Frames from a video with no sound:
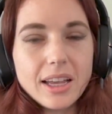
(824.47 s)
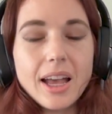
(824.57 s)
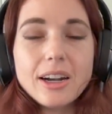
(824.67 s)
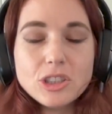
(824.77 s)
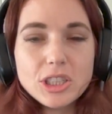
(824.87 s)

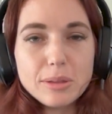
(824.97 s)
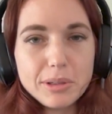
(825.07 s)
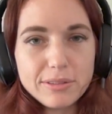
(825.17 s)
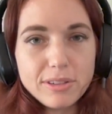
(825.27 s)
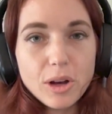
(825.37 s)
energy to
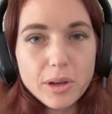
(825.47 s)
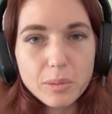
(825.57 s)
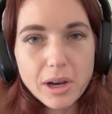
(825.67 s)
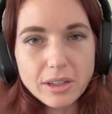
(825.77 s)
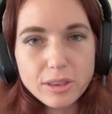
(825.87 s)
be flowing
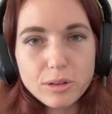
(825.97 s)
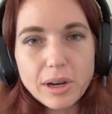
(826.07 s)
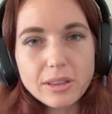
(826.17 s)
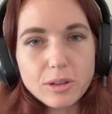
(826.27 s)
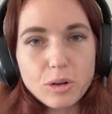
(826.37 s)
well
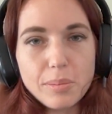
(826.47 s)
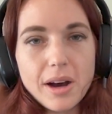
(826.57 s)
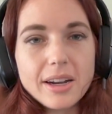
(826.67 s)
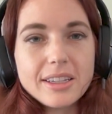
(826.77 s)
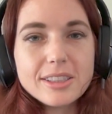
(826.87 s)
throughout the whole
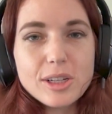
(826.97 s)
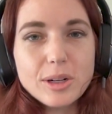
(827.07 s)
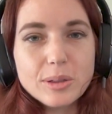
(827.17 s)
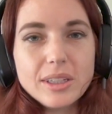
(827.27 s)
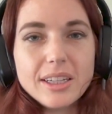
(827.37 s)
body.
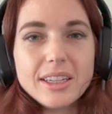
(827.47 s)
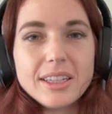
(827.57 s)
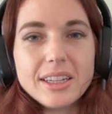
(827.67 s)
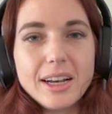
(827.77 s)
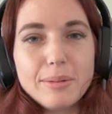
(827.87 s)
So
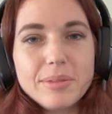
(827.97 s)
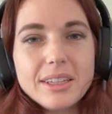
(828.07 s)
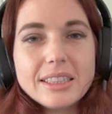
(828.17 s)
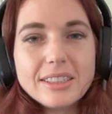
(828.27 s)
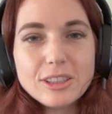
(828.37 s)

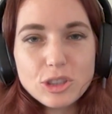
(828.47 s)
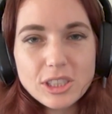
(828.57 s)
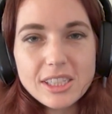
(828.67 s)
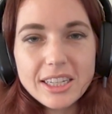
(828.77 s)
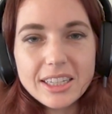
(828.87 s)
it's
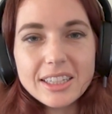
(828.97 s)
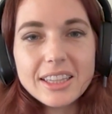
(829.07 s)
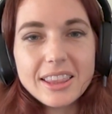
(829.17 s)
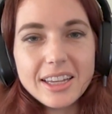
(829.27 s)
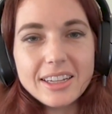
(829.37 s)
interesting.
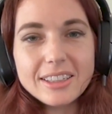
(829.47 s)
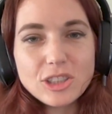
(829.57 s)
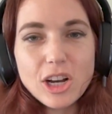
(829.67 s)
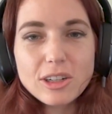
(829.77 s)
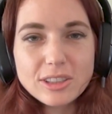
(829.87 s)
The
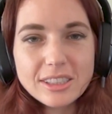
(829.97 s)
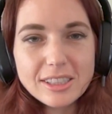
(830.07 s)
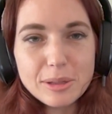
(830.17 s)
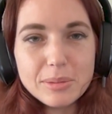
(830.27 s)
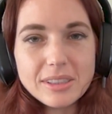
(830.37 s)
chakra
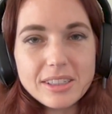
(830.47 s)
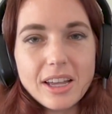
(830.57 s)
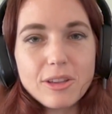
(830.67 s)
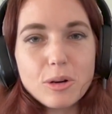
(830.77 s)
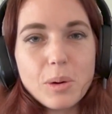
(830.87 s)
system is
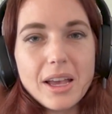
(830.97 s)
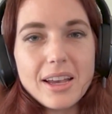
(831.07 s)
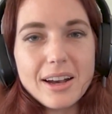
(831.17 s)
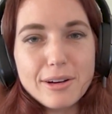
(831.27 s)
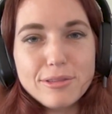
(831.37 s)
another way
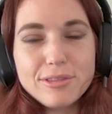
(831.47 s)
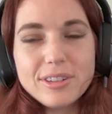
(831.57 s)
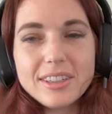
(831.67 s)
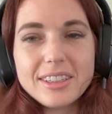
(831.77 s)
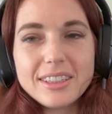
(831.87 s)
of
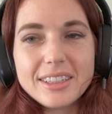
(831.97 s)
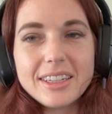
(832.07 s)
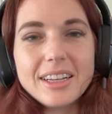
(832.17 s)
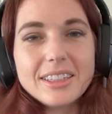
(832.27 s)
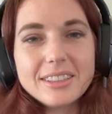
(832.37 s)

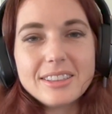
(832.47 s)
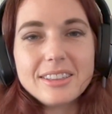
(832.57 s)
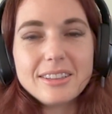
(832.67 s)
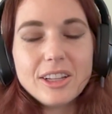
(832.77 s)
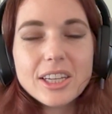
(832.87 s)

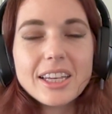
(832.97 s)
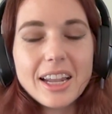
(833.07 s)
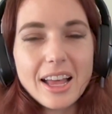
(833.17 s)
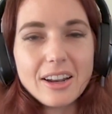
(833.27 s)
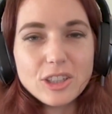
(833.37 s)
looking
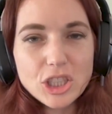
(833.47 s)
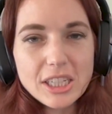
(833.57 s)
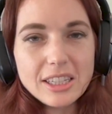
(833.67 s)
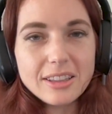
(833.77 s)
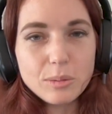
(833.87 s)
at
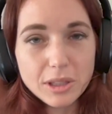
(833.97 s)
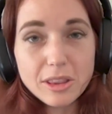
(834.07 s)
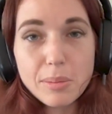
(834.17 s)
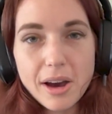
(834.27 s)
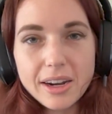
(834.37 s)
energy
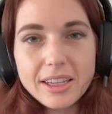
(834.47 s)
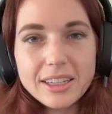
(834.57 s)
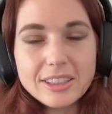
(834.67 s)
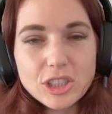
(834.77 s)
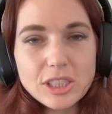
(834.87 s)
within the body
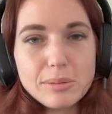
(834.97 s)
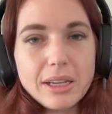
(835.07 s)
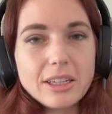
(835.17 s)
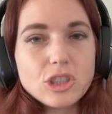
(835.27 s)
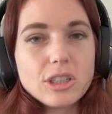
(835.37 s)
and just
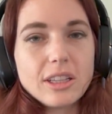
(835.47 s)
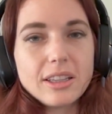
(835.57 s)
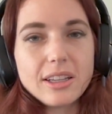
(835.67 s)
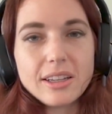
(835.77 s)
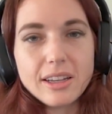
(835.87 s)
making sure
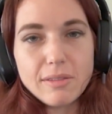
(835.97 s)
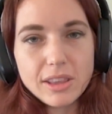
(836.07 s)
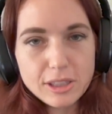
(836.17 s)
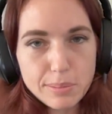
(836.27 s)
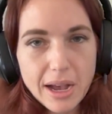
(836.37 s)
that
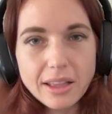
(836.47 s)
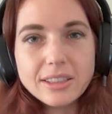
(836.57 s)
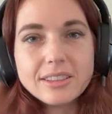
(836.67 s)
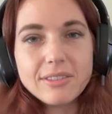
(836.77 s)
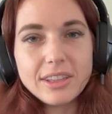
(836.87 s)
everything's
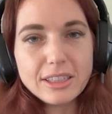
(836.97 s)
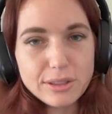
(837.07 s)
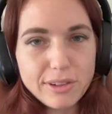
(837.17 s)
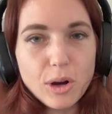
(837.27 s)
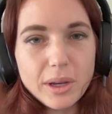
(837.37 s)
balanced,
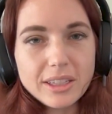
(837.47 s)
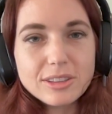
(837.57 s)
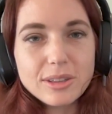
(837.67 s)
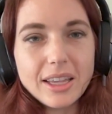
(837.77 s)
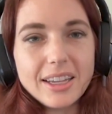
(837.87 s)
everything's flowing,
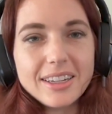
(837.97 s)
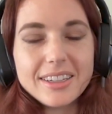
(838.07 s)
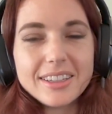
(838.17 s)
so that